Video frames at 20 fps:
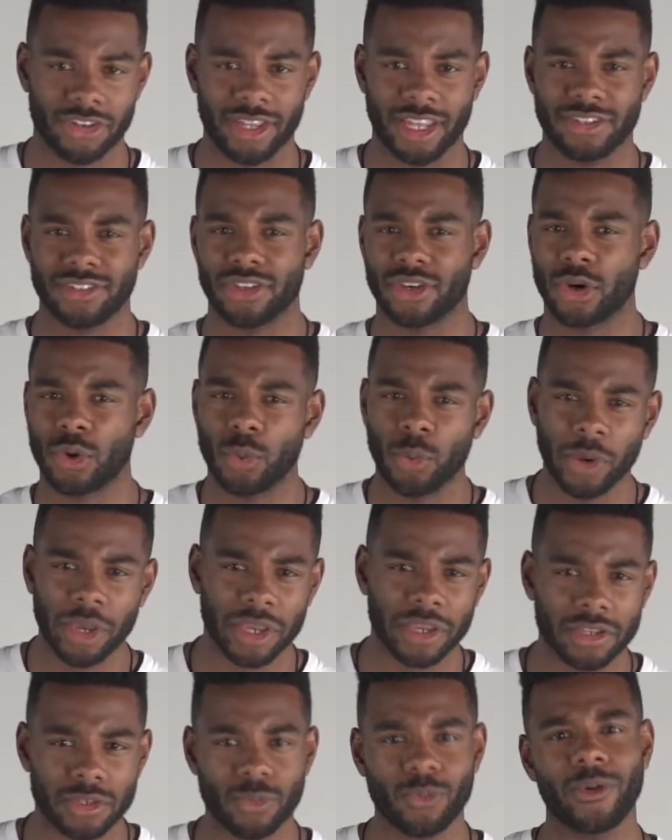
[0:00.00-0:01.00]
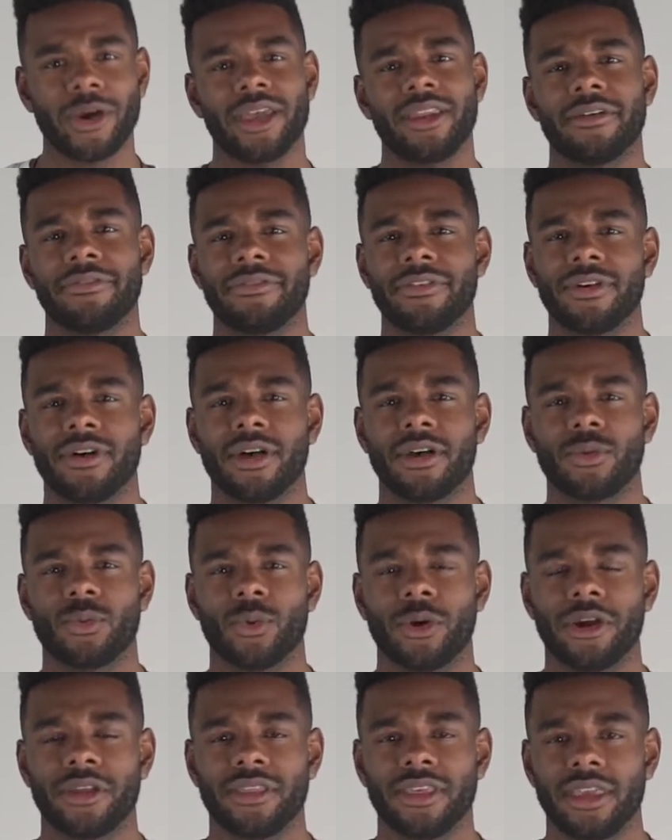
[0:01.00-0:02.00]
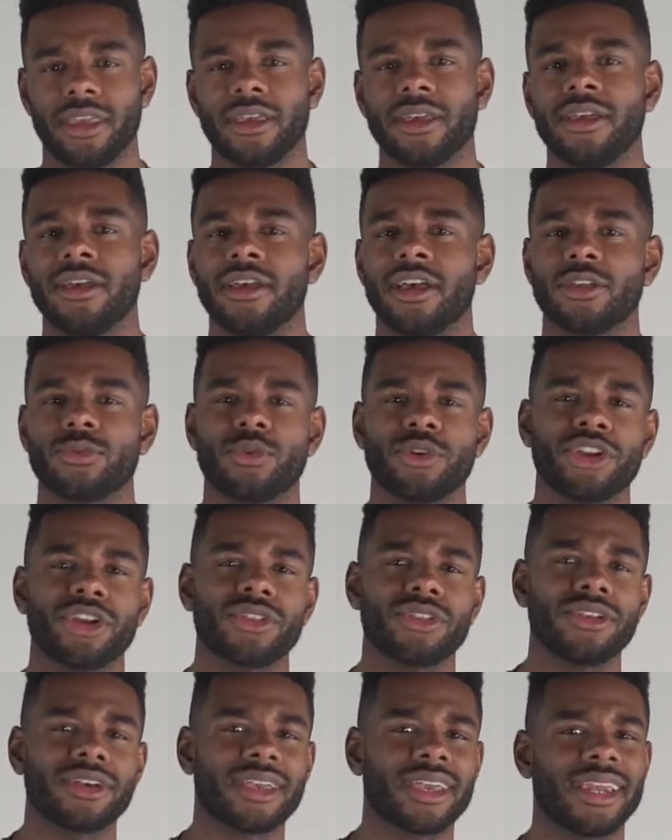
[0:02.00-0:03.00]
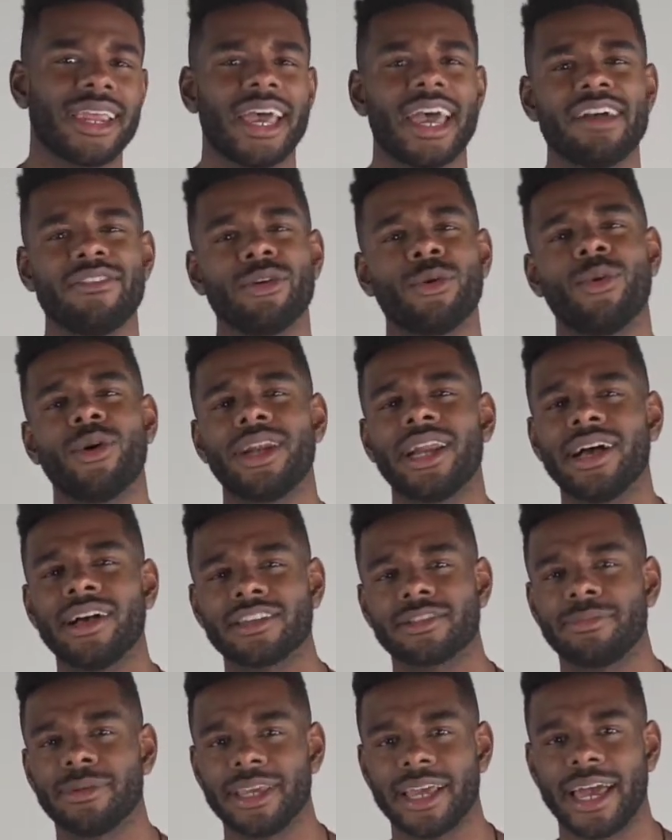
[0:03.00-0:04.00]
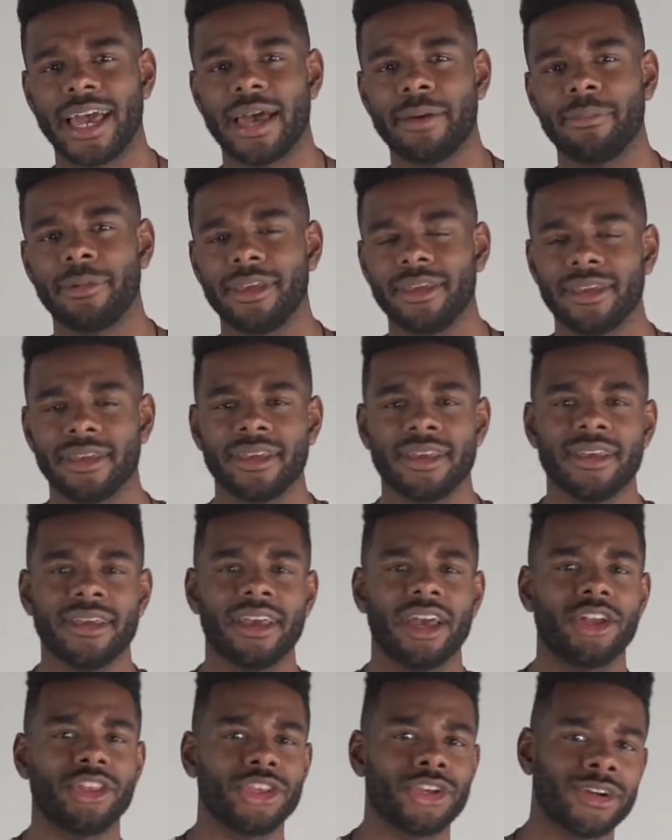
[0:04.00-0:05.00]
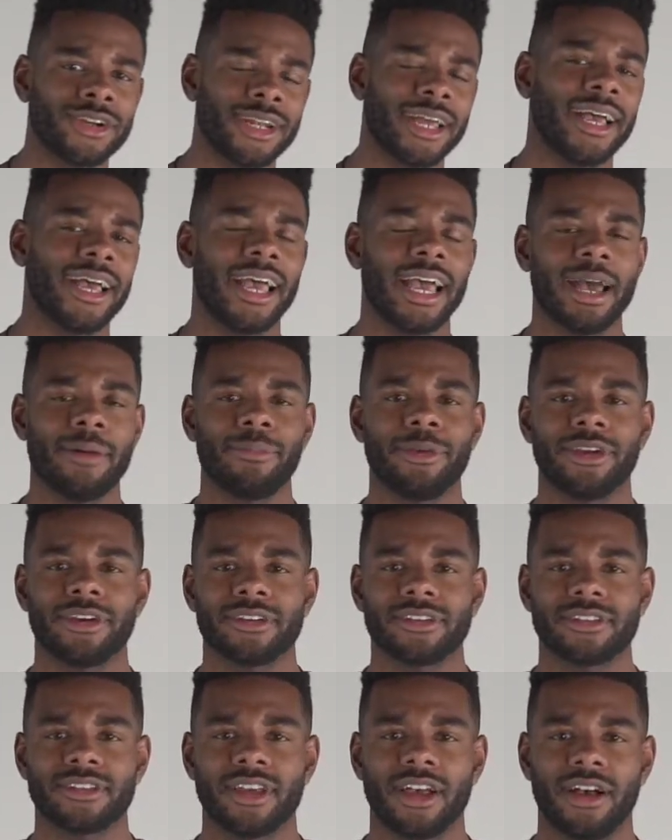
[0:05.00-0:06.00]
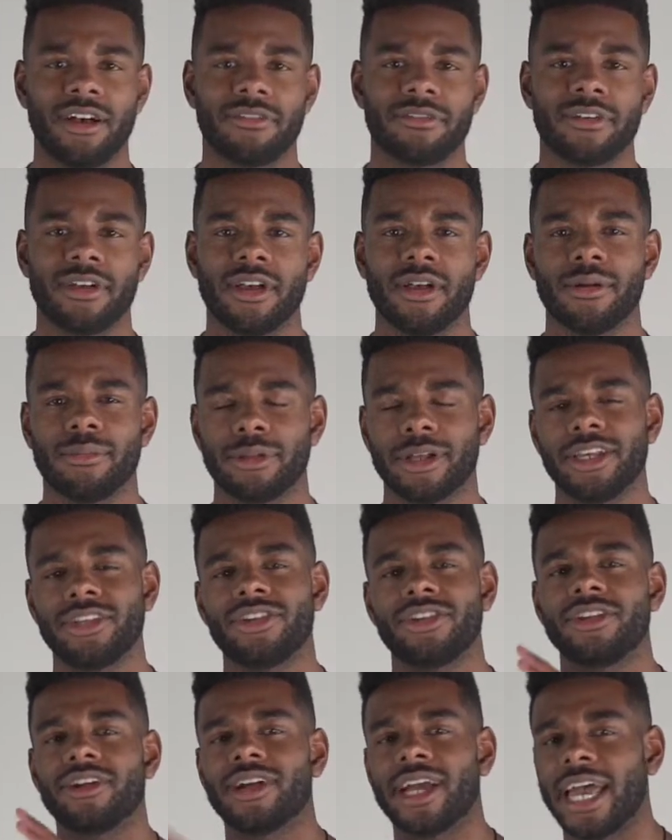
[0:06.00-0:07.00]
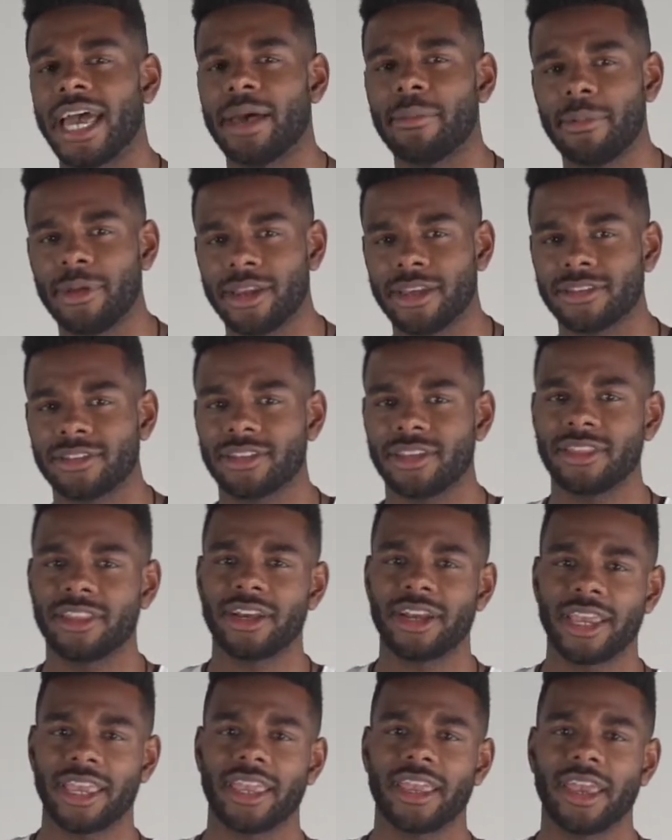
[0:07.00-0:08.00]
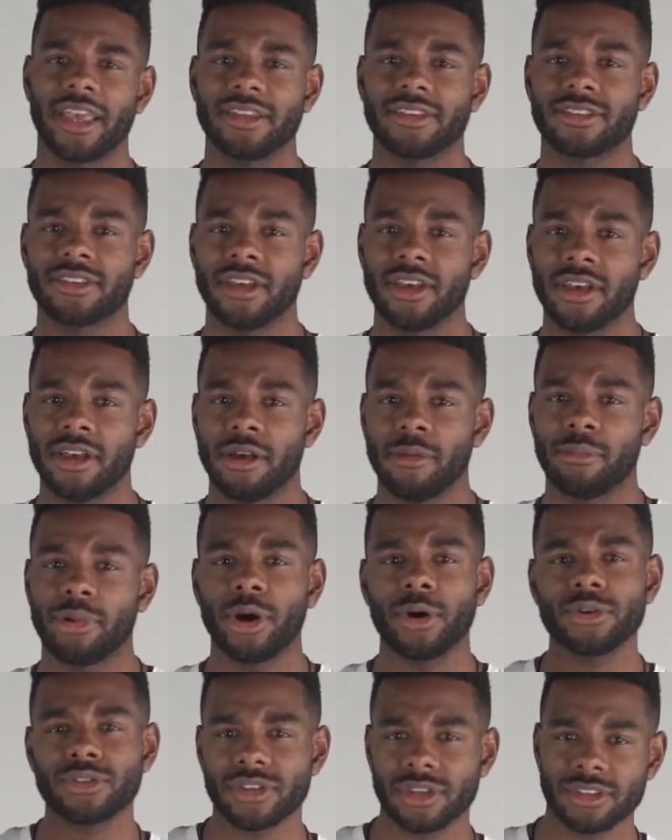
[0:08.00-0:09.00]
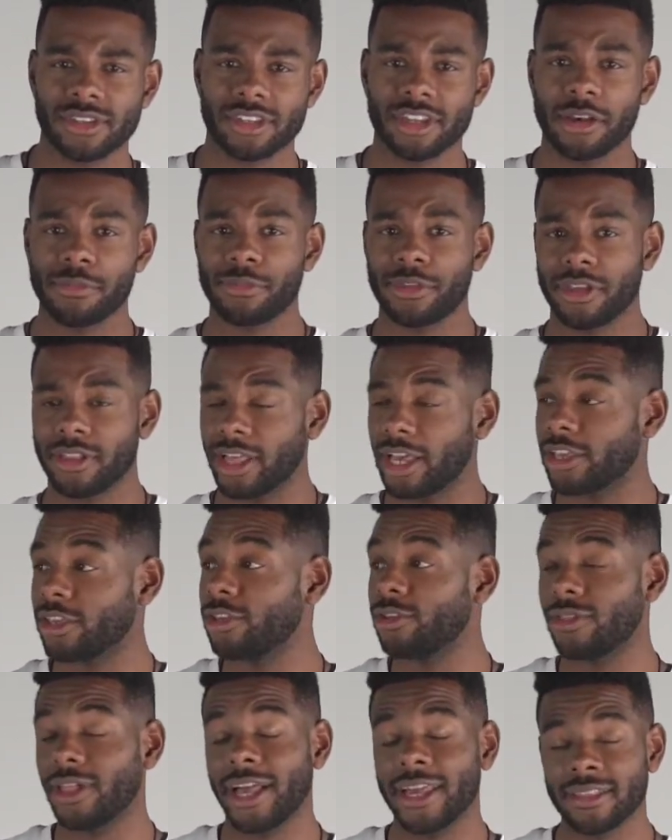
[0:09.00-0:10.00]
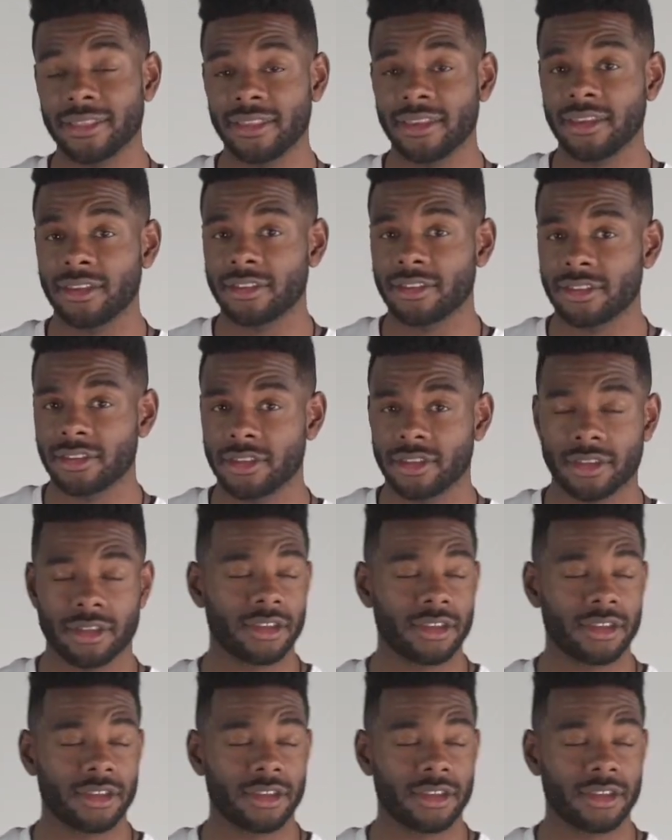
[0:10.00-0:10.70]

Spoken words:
That's the quickest way to feel unworthy, is when you're looking at everyone else be happy and you're not happy yourself. Placing your happiness in their hands, posting something like, you like this?